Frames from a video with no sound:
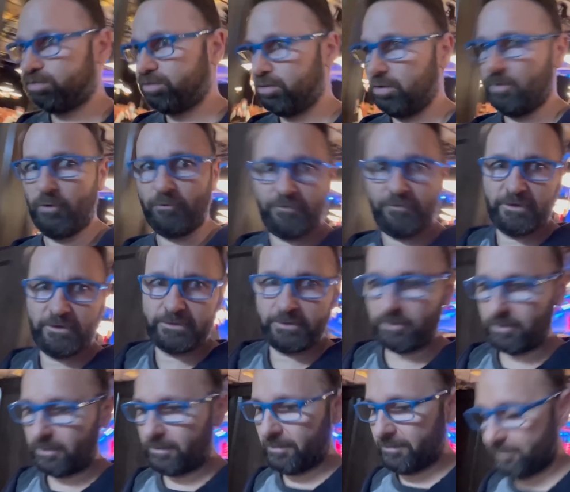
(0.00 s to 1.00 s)
No fun,
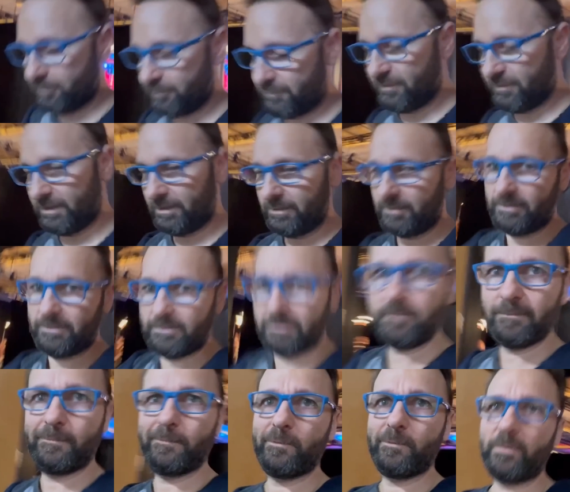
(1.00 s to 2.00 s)
y'all. No fun.
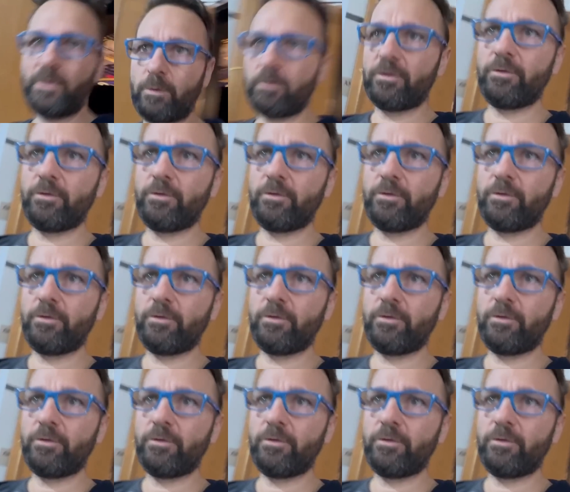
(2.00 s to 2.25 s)
There were